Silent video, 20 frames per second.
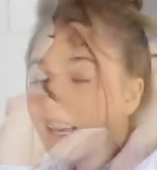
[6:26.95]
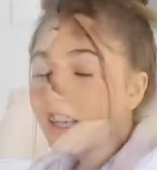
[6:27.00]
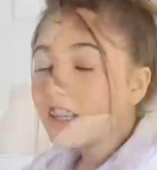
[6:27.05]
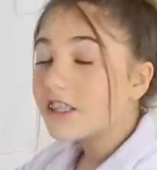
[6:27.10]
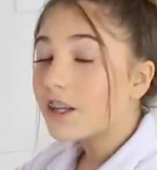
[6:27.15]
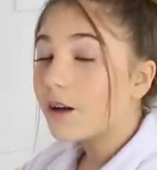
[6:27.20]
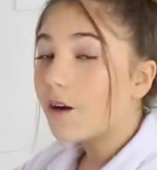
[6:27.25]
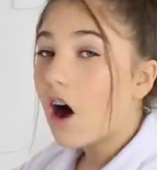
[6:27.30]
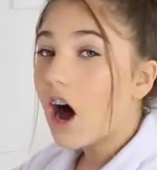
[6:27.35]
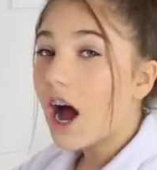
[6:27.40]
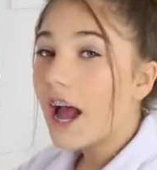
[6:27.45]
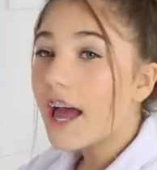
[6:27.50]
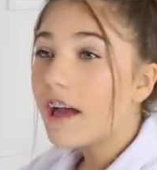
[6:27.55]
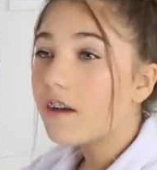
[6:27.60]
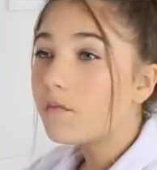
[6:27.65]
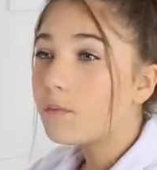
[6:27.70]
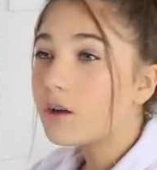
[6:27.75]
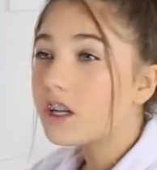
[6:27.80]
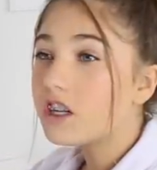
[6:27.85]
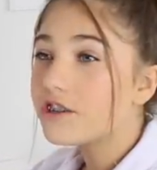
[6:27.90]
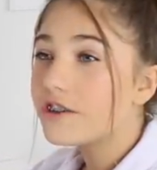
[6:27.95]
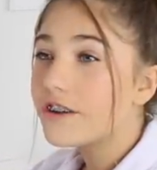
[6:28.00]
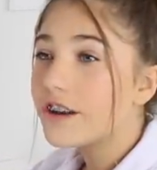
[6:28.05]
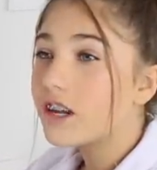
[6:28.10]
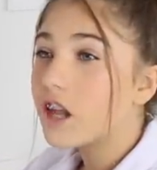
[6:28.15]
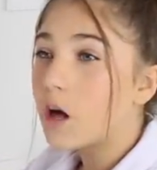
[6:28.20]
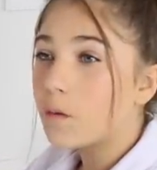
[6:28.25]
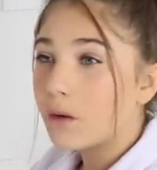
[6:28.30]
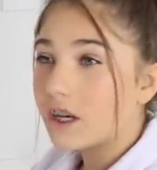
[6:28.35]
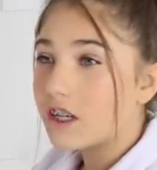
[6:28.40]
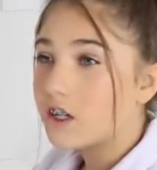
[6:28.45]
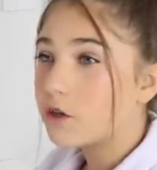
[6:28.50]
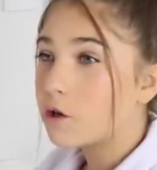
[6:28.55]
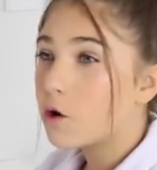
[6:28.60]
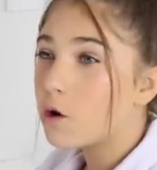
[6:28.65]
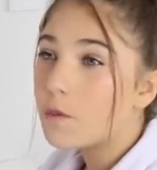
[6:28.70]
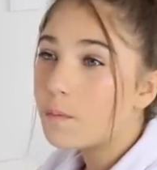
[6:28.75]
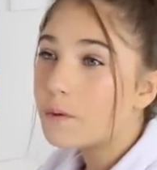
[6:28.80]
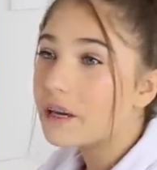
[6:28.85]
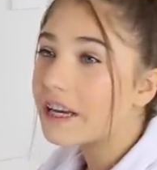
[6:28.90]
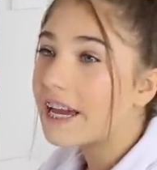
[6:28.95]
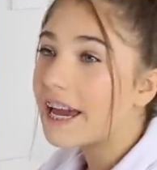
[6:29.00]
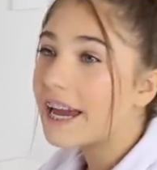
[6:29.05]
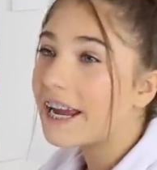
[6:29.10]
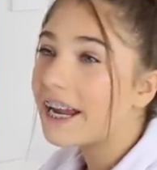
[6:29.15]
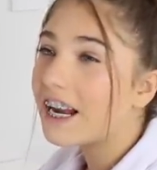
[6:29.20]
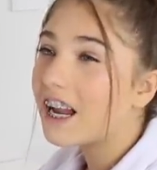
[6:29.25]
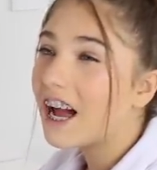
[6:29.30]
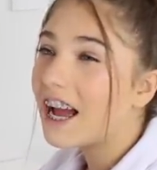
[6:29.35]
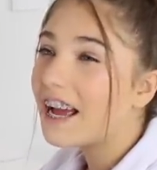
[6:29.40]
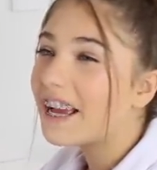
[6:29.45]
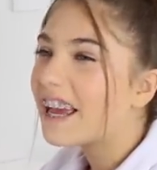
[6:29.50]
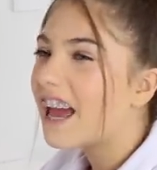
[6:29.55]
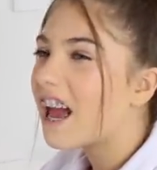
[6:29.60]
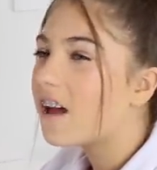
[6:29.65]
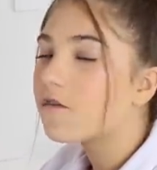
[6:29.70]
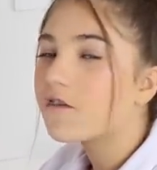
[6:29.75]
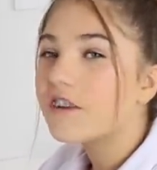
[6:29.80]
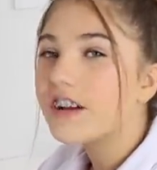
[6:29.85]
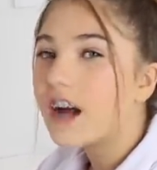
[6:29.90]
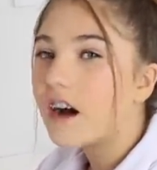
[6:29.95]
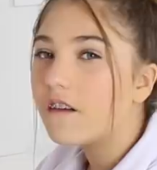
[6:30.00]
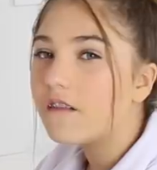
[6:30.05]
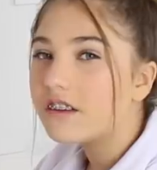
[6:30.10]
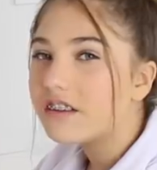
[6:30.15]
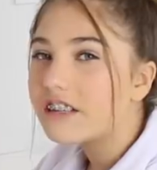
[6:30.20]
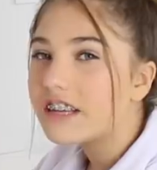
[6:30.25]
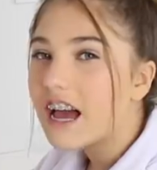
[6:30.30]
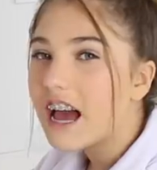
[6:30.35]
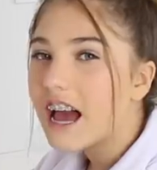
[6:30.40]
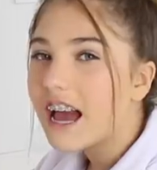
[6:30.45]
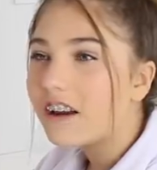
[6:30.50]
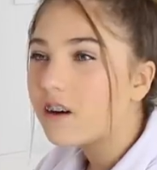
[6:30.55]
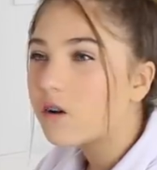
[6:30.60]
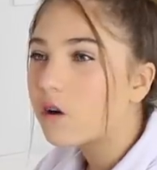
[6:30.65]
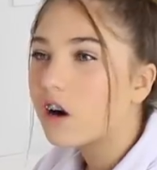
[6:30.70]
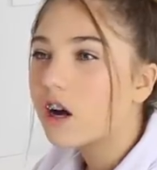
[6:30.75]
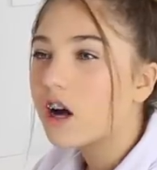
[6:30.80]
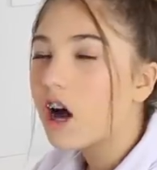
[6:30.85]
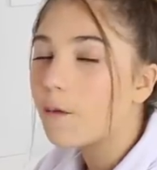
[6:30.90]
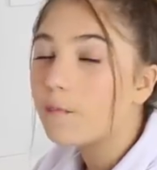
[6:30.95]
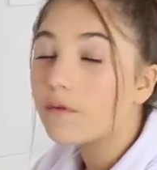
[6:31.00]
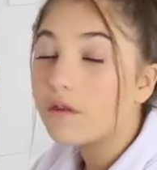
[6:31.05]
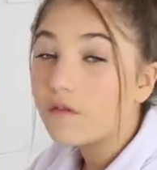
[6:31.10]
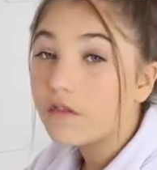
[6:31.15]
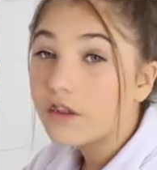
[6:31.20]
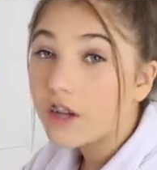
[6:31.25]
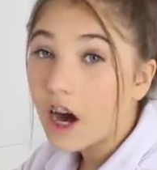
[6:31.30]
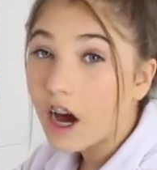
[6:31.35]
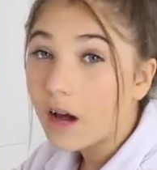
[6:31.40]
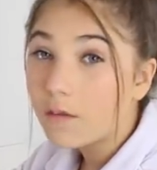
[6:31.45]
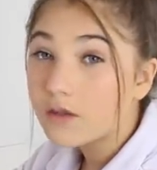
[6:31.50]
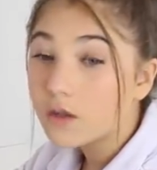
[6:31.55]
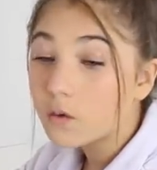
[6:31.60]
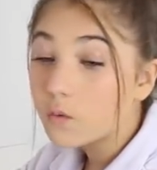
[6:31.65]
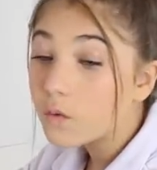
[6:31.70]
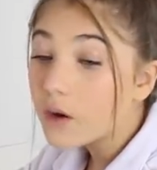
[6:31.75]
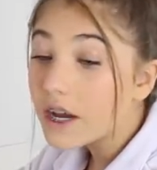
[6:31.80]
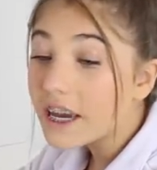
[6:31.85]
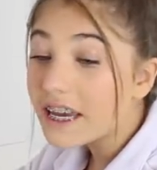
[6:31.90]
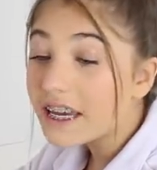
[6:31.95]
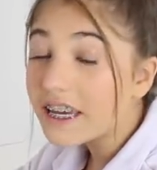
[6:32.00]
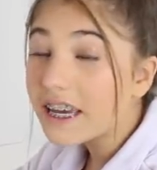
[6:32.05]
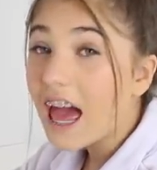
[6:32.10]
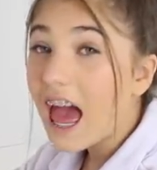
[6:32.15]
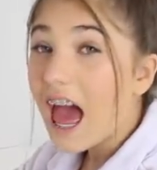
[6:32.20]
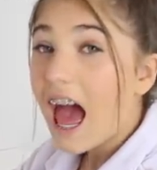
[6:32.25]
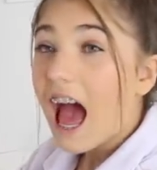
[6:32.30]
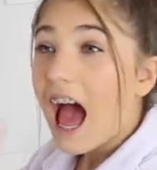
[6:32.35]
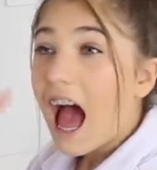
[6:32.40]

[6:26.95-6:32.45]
So I have been doing like my school PE like every other day or a couple of times a week,